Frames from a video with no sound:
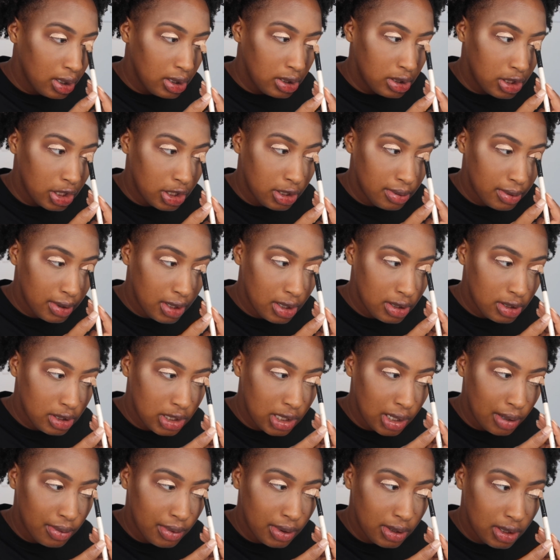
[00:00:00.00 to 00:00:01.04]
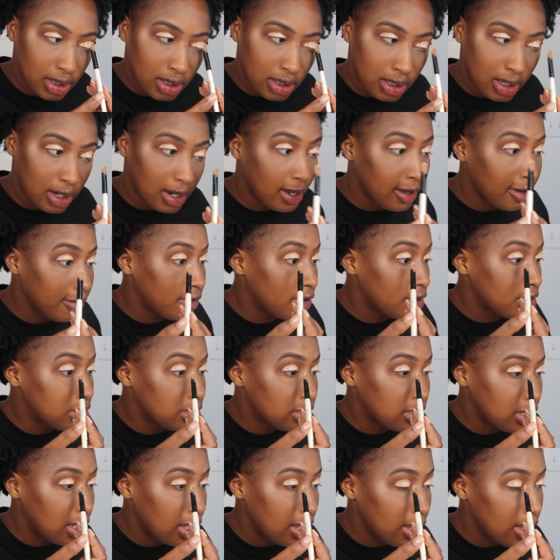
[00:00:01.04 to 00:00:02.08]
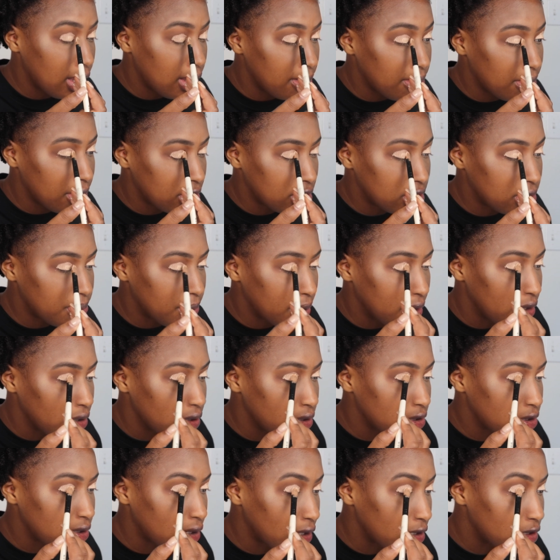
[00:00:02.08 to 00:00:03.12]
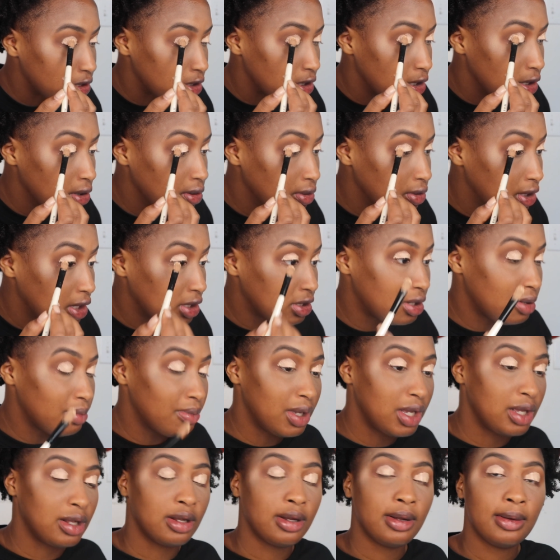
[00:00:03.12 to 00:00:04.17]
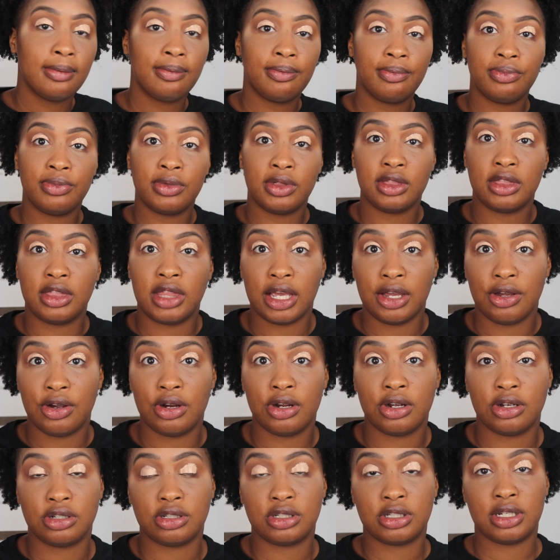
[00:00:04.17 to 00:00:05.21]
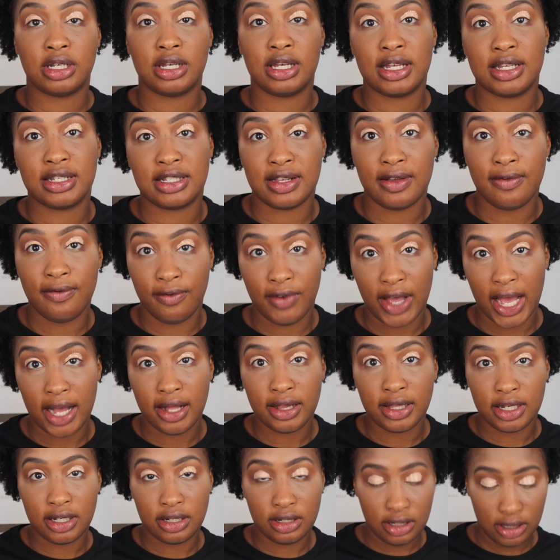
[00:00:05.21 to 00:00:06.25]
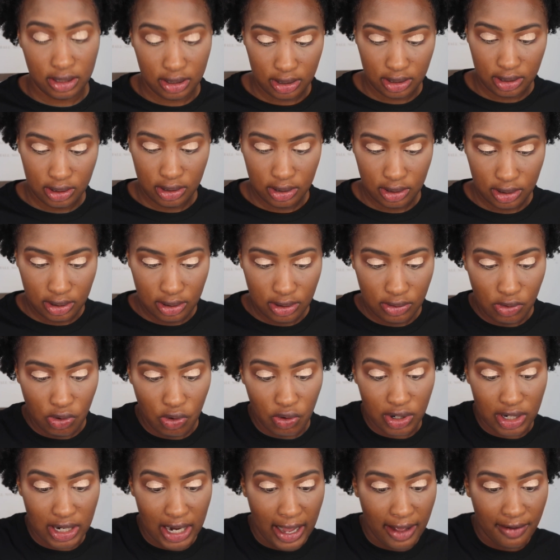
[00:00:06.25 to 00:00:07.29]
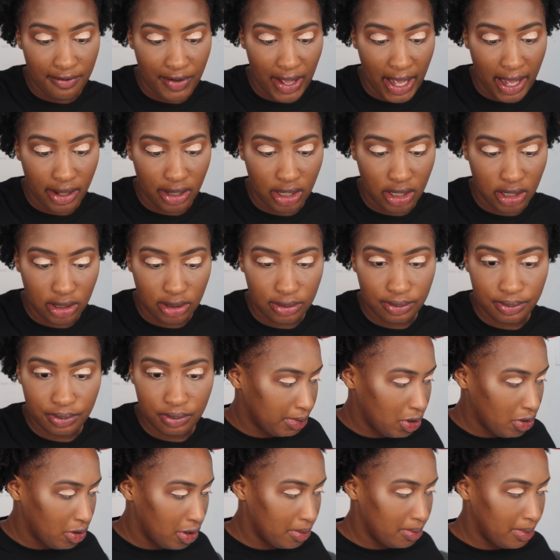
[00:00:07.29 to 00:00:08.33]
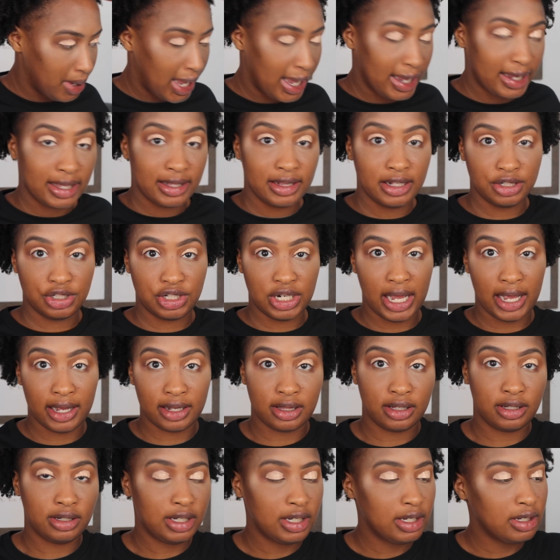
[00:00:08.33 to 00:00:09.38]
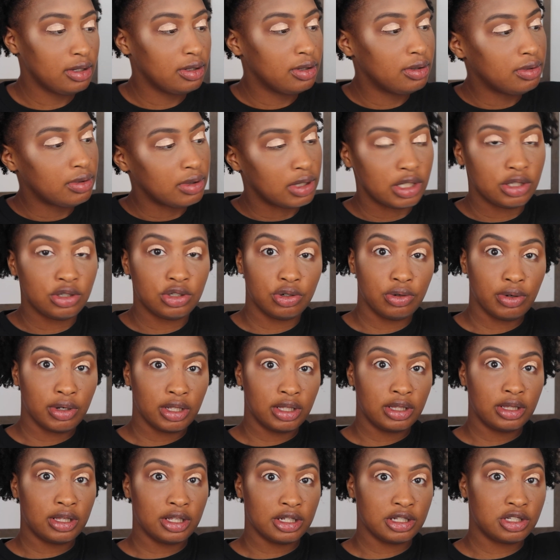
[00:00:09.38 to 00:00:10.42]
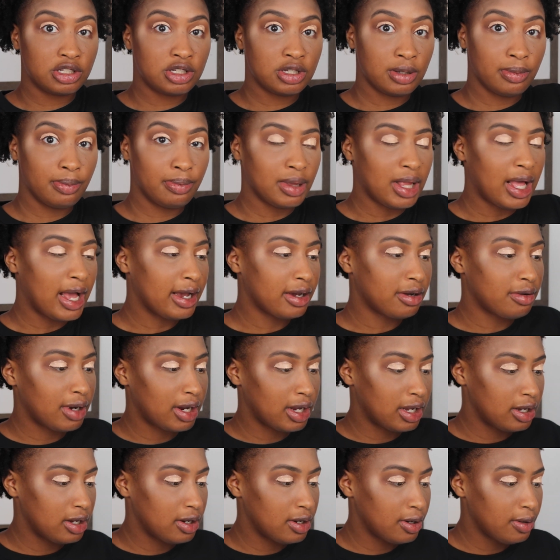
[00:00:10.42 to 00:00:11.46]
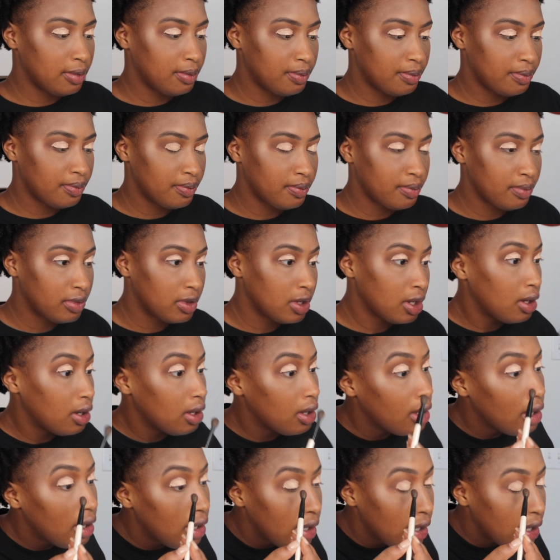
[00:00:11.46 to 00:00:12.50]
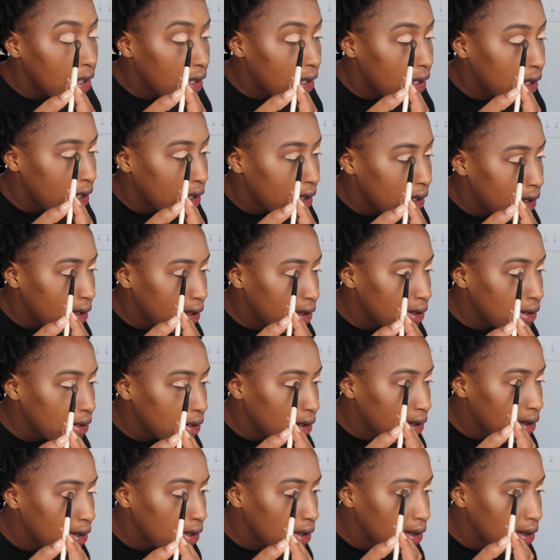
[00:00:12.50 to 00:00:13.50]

Just because someone didn't have the same experience as you doesn't mean theirs is invalid or not valid. I'm going back in the Jaclyn Hill and doing this black right here. And